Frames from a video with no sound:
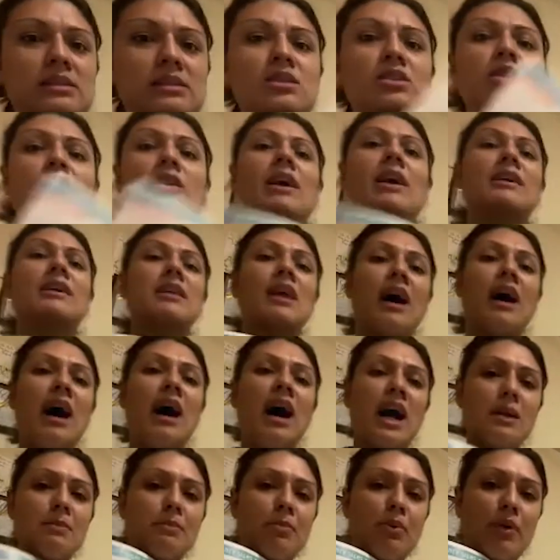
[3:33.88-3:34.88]
like the
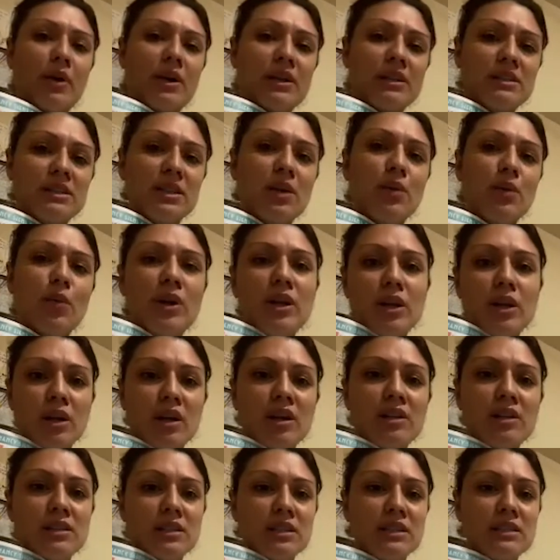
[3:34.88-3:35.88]
high points that we
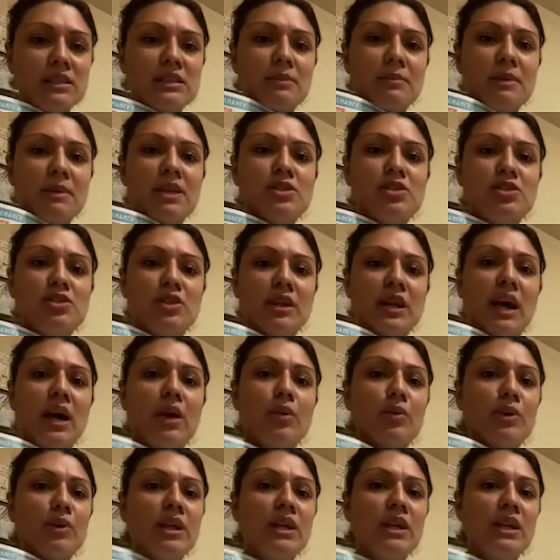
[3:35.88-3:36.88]
learned in the semester. And I
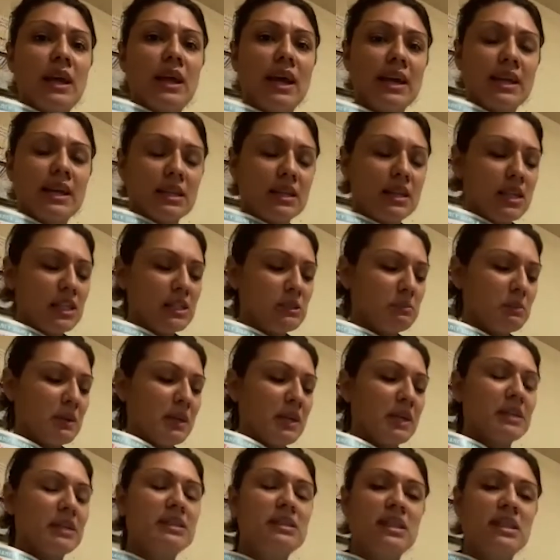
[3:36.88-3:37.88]
really like this
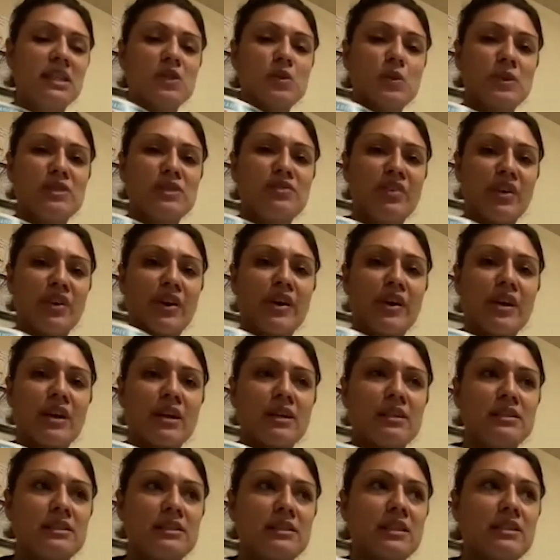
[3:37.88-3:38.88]
because this was very
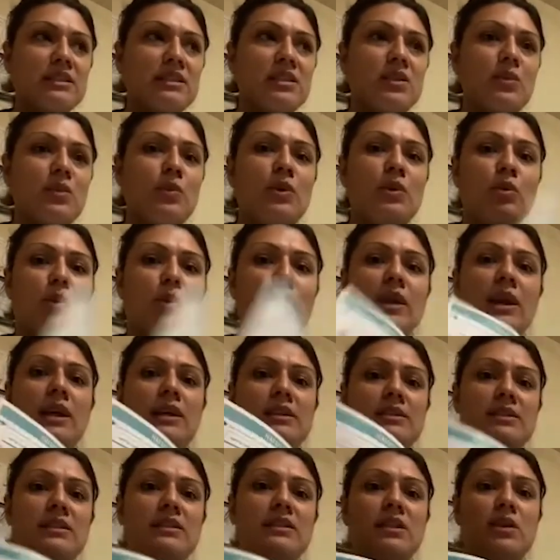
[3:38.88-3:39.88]
consistent with what
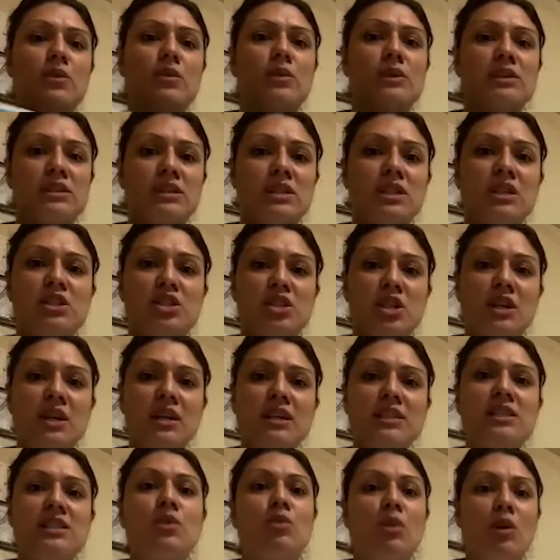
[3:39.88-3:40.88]
ACC was teaching
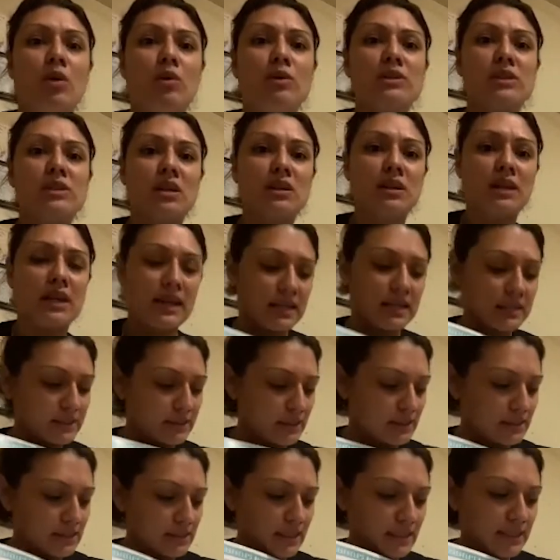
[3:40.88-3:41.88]
us and what was on the
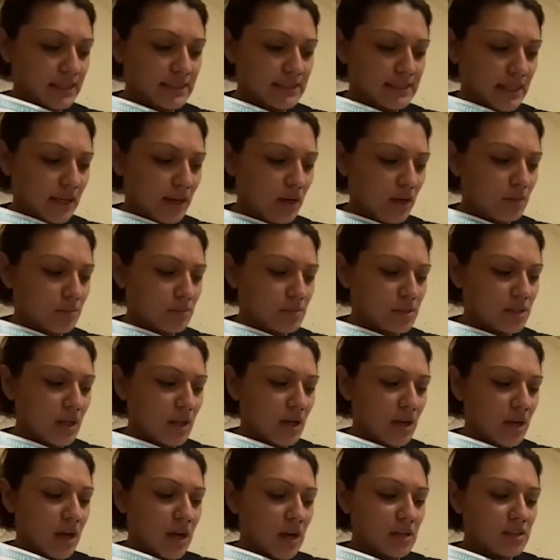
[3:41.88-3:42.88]
ACC exams.
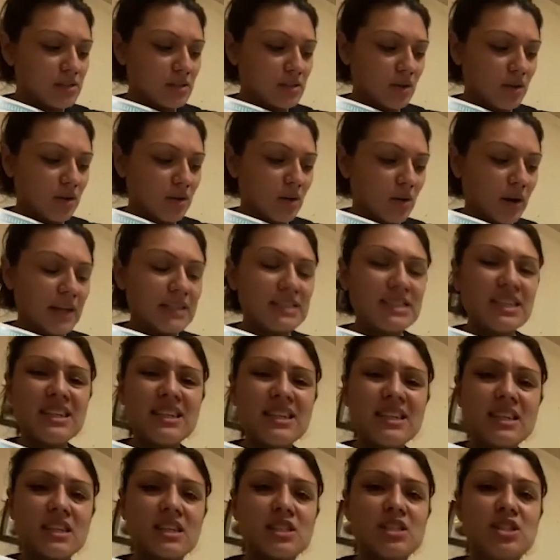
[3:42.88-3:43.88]
So I didn't
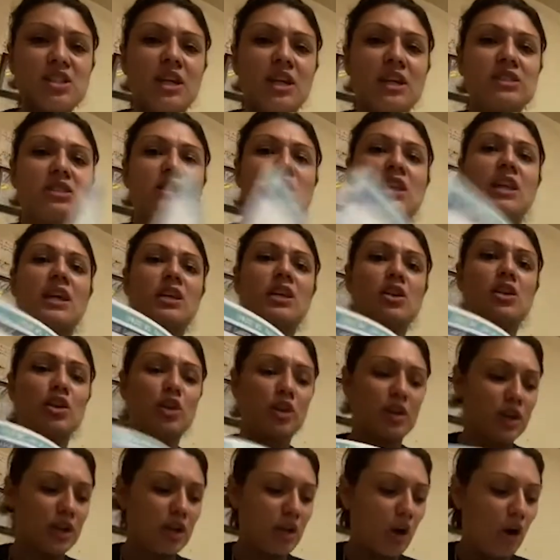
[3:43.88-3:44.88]
like
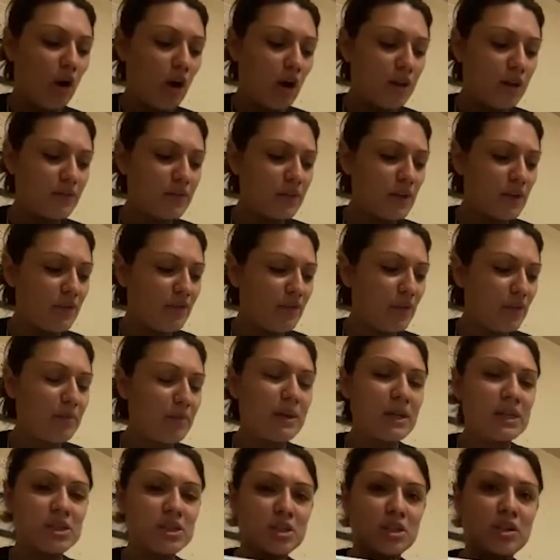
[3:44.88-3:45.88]
look at all of the
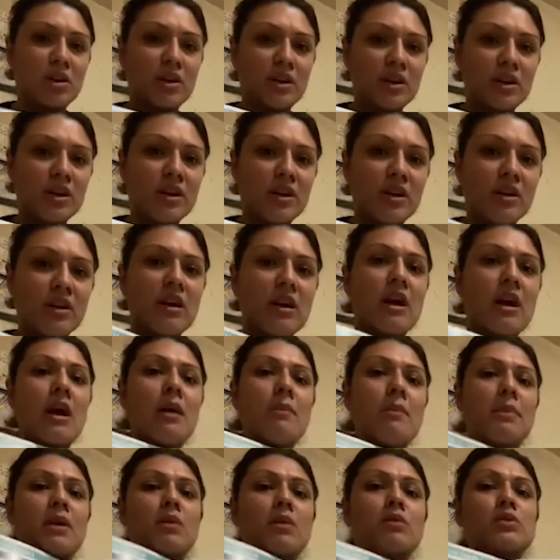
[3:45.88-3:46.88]
information on here,
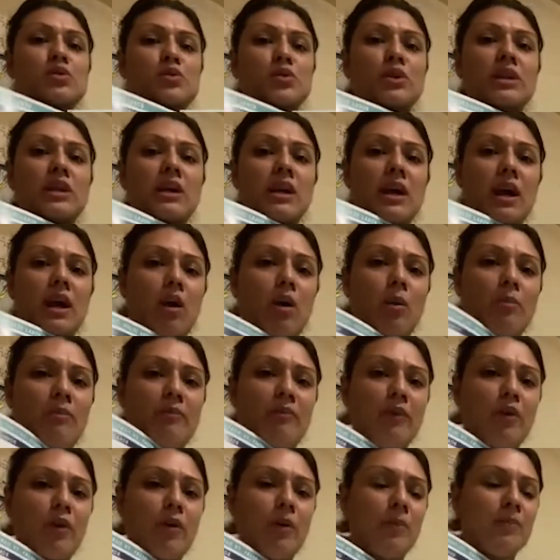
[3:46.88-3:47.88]
but it was really
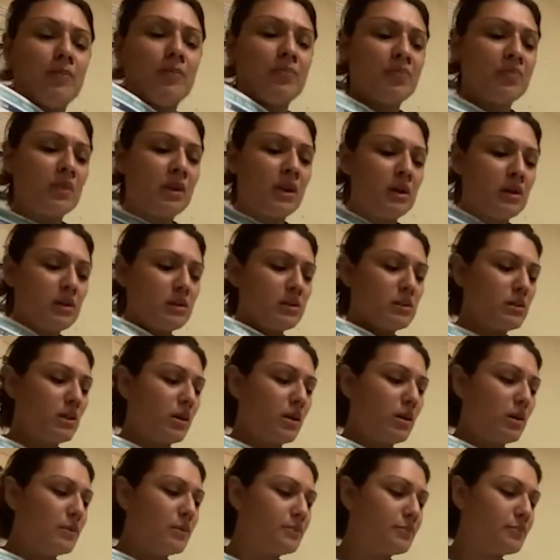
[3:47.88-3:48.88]
helpful.
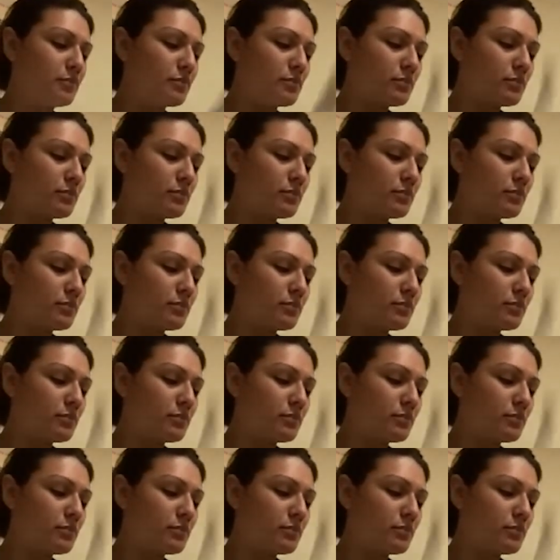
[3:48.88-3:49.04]
So